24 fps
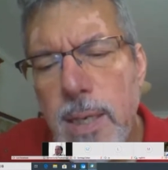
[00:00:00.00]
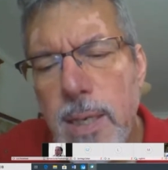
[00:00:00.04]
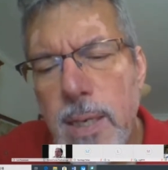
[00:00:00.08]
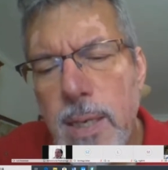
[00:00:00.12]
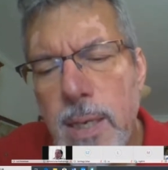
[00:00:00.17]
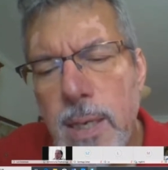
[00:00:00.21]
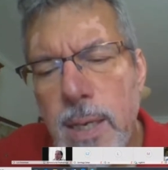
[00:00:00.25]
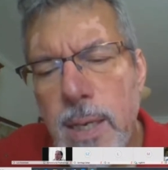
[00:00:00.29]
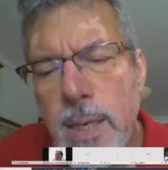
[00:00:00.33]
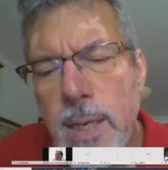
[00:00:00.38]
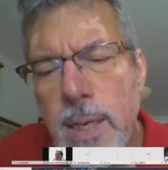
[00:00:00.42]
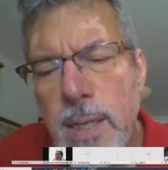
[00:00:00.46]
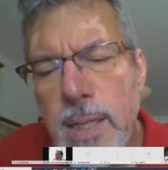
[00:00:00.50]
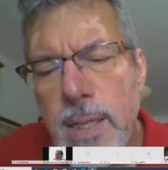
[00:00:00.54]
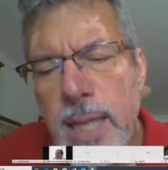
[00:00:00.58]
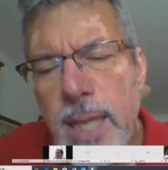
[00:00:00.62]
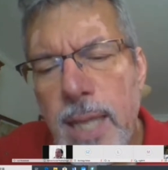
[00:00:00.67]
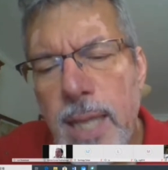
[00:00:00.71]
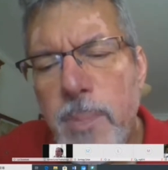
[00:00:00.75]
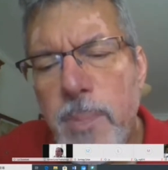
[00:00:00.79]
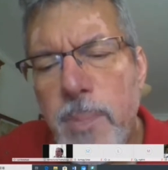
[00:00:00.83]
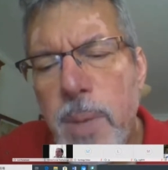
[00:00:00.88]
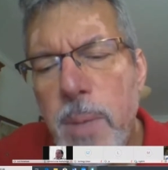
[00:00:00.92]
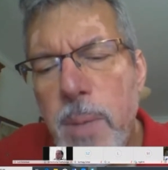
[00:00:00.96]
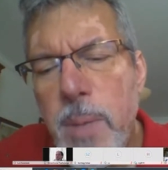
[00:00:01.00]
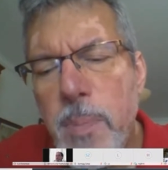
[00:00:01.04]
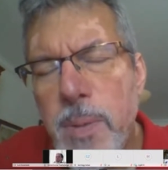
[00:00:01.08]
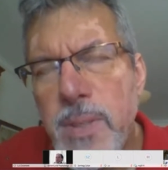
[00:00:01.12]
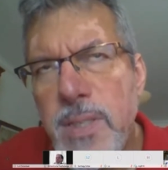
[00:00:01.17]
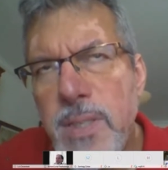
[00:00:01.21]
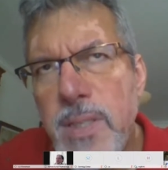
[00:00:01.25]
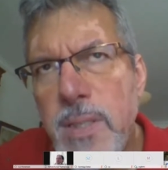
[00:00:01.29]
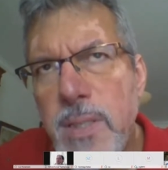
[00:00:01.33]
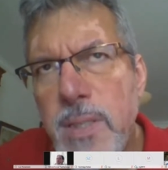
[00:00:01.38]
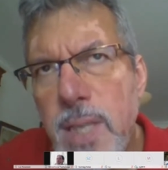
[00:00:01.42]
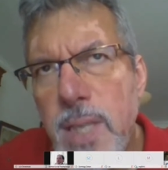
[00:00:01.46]
that people
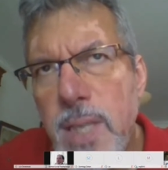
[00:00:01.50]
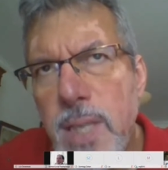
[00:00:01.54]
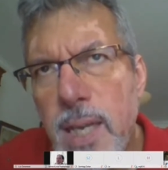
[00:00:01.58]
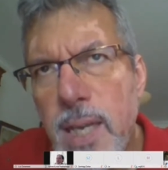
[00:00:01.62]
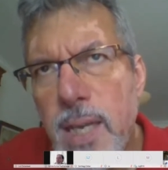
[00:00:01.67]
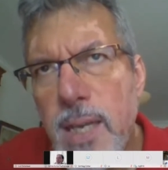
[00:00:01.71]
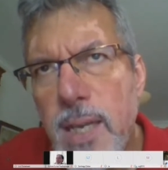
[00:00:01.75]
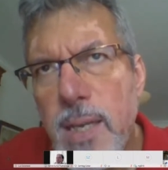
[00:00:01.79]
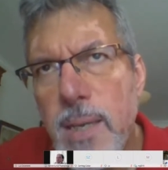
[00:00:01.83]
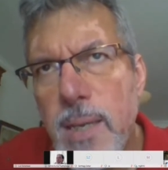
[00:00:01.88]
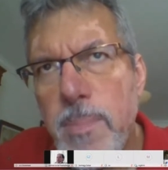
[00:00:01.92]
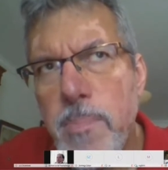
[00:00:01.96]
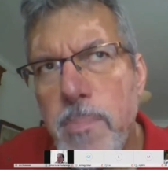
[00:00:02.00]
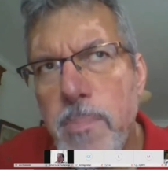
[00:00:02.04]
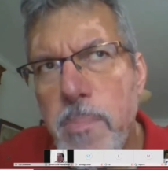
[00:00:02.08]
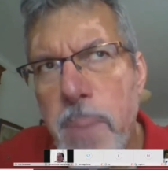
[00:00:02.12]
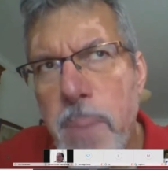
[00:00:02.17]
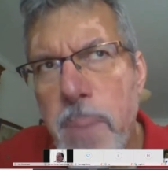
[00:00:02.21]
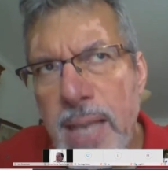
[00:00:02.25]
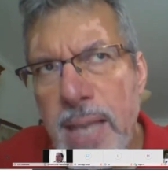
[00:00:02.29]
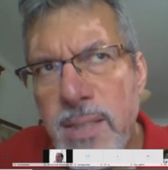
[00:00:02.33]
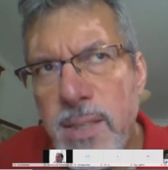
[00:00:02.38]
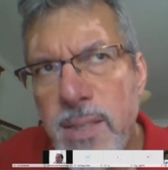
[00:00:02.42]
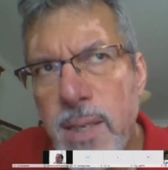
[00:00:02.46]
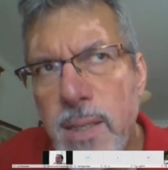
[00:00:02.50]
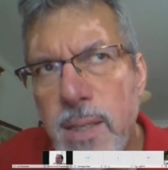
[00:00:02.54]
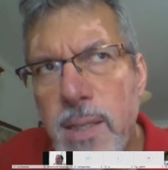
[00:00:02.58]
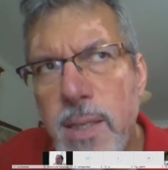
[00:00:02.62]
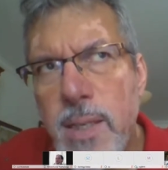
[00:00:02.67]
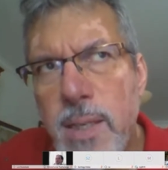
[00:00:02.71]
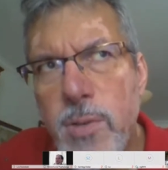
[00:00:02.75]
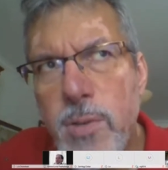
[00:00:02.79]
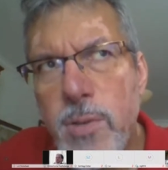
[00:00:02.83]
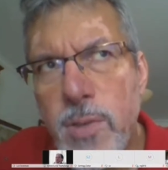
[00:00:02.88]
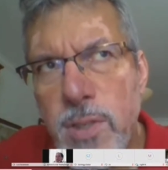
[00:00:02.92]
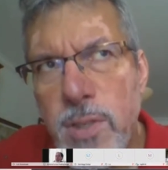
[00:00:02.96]
stick
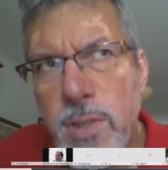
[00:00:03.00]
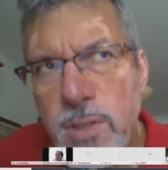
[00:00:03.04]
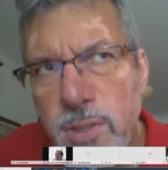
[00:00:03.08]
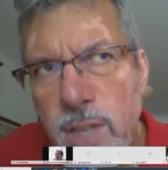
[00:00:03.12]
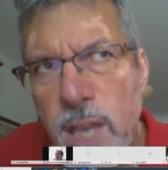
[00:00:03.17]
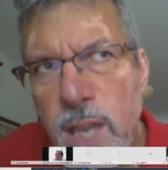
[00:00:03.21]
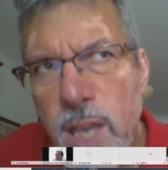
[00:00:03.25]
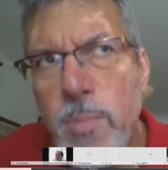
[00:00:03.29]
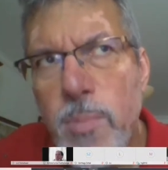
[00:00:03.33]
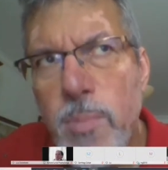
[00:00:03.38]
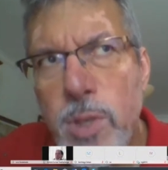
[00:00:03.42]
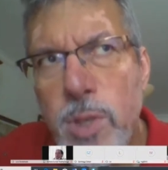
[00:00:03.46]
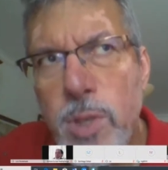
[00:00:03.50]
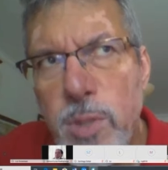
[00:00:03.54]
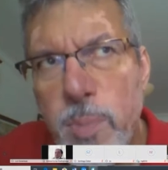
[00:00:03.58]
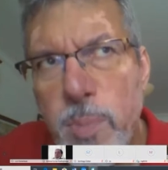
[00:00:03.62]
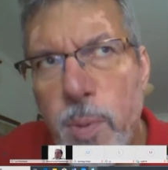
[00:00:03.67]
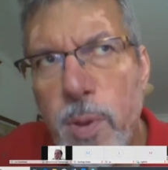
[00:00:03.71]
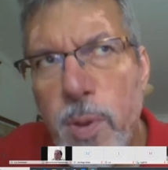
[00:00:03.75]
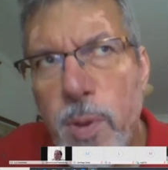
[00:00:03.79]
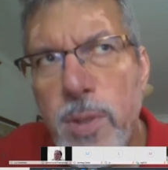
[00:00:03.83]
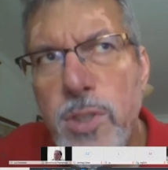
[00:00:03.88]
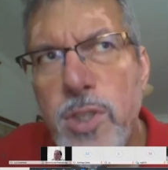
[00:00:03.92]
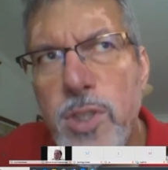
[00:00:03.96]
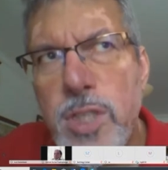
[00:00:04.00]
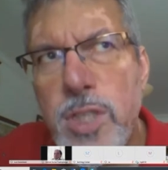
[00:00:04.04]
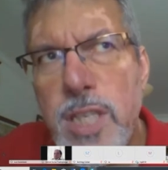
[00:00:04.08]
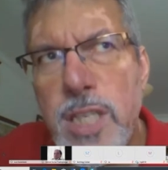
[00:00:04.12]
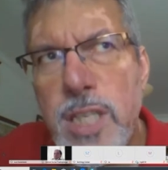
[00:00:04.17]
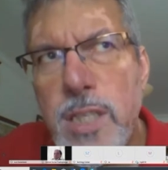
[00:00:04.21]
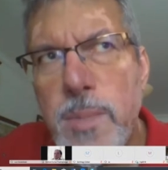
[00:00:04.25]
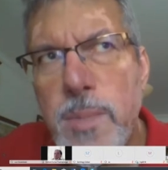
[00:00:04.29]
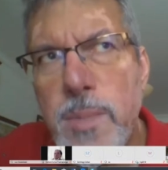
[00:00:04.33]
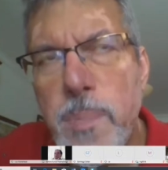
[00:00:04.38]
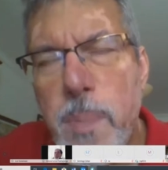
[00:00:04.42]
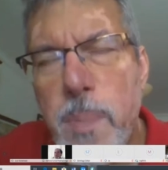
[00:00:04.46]
basically to the same response
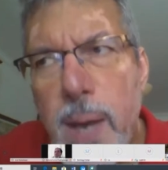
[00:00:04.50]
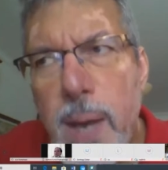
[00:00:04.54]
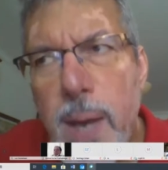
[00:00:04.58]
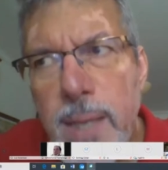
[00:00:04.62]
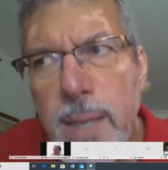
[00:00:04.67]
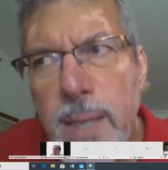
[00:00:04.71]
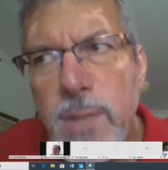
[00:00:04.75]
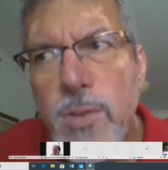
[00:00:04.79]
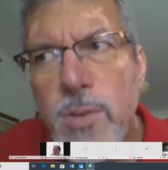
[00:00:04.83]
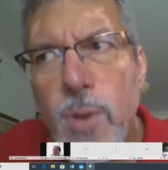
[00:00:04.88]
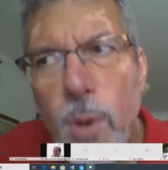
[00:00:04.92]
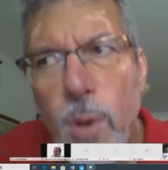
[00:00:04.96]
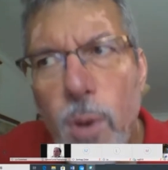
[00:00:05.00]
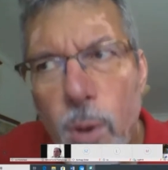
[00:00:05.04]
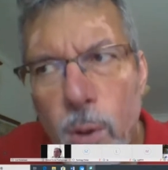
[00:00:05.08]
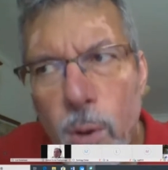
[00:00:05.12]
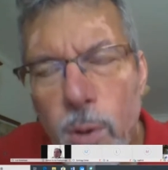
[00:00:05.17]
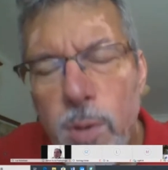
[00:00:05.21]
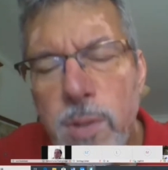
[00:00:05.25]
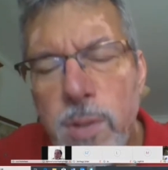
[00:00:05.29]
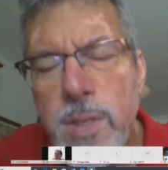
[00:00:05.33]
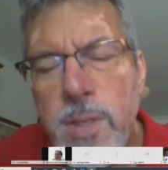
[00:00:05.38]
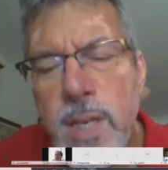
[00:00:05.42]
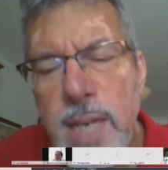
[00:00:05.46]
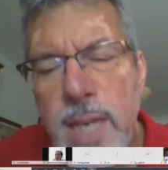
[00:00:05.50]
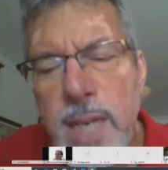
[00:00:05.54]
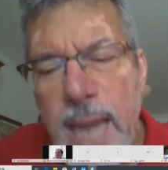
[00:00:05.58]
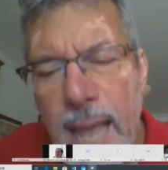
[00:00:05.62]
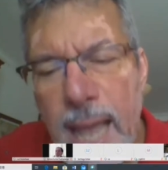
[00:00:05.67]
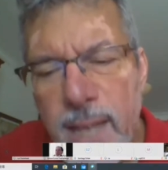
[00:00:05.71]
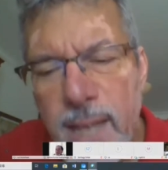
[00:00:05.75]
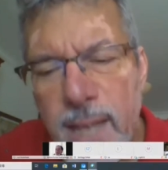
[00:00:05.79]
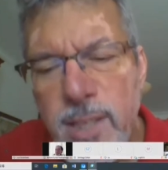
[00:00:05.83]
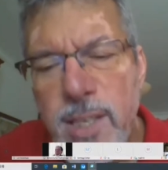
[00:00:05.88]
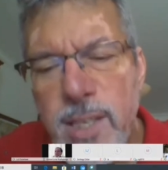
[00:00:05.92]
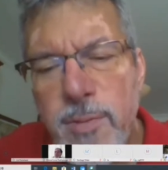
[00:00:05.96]
despite all the
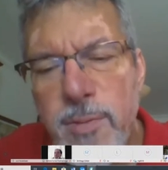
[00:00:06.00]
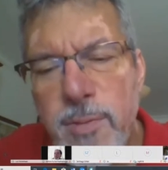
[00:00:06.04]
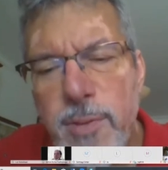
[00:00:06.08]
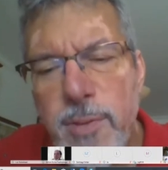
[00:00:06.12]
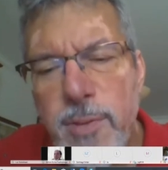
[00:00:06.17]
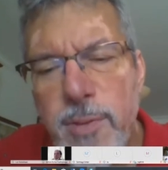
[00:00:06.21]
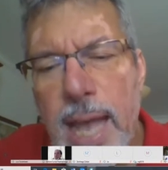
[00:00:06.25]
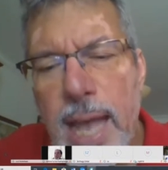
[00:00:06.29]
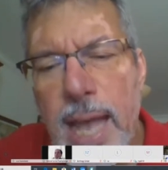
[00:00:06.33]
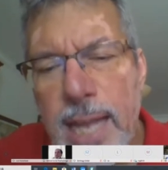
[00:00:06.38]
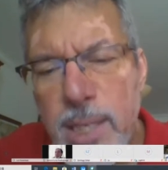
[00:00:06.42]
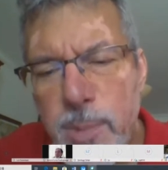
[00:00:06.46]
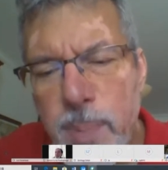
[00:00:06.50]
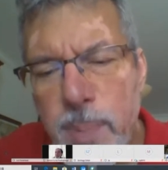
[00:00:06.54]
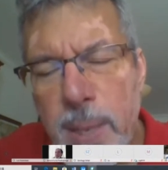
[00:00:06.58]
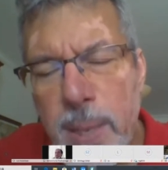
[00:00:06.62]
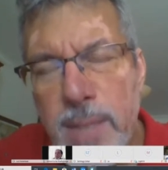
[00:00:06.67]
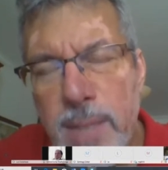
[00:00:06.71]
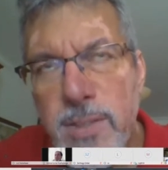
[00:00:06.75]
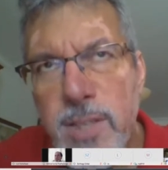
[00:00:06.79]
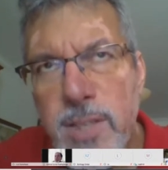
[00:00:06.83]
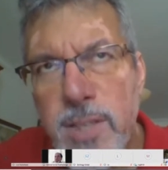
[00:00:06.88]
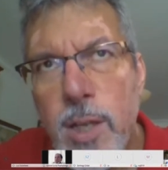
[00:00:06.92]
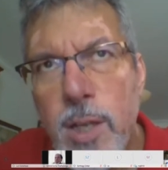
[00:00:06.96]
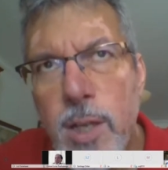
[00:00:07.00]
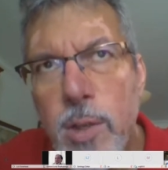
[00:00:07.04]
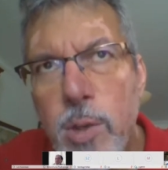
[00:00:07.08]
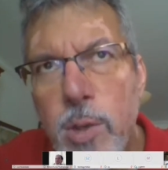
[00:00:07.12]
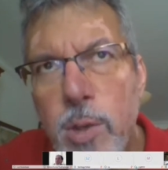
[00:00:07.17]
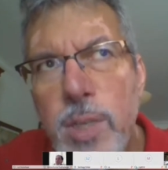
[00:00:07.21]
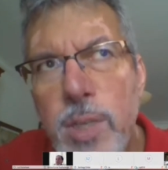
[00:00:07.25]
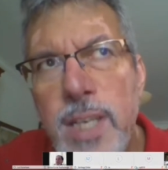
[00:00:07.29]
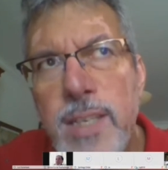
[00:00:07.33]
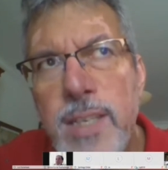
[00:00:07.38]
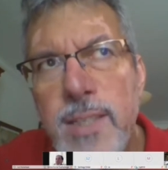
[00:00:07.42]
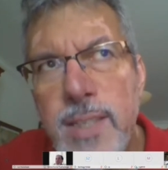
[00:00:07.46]
negative aspects,
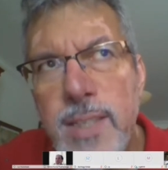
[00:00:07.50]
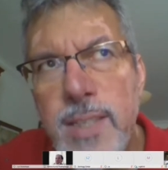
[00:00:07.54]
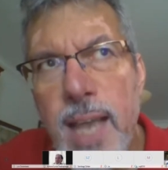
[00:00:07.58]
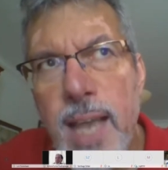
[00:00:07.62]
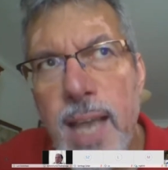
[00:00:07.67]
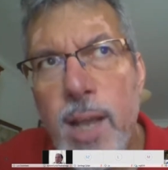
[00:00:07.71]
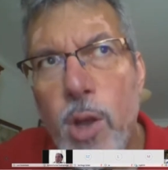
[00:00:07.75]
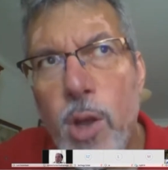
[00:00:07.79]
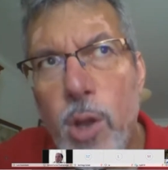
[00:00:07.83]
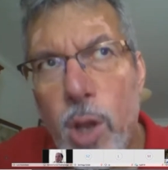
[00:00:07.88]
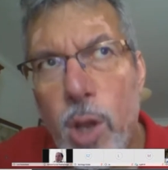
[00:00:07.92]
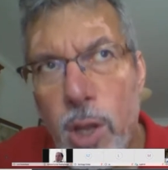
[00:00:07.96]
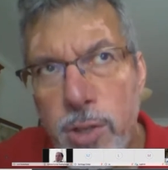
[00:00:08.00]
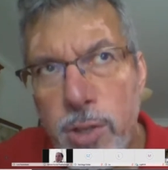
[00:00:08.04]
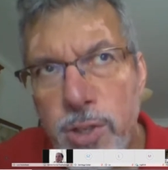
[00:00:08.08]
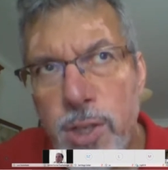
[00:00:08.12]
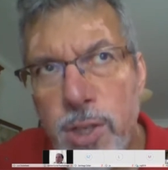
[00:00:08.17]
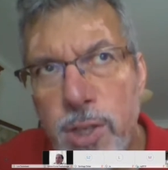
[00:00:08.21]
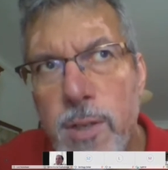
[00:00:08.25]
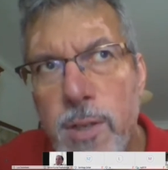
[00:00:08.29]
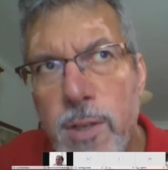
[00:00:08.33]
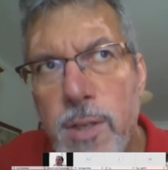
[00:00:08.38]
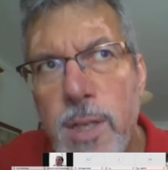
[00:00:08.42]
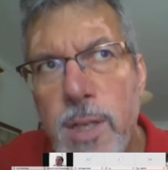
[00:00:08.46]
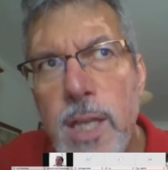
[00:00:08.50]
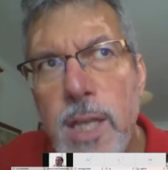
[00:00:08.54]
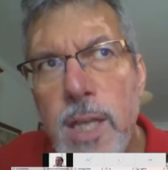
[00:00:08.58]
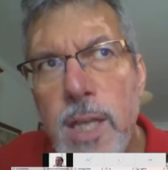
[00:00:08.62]
including psychological,